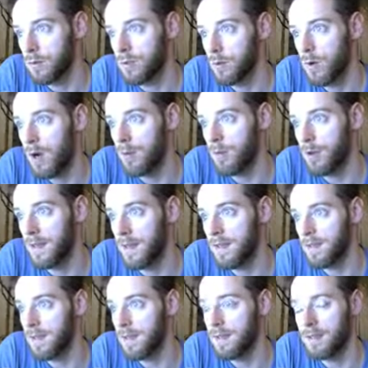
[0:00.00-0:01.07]
is why I'm not
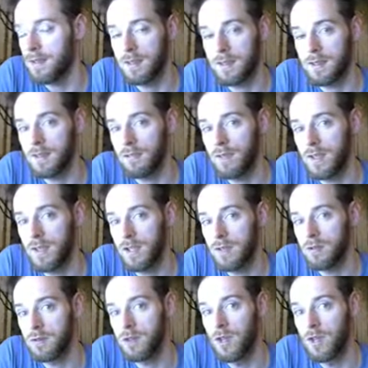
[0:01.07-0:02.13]
editing these videos
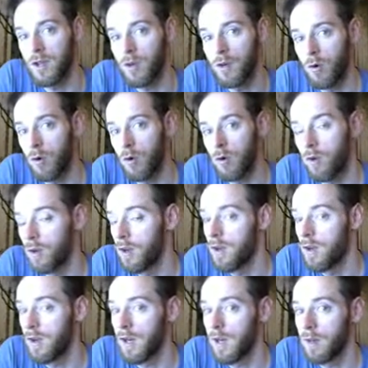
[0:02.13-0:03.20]
or
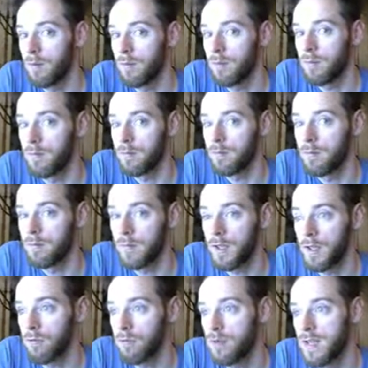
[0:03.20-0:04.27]

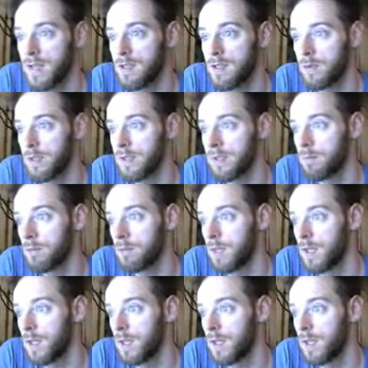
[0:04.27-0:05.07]
redoing them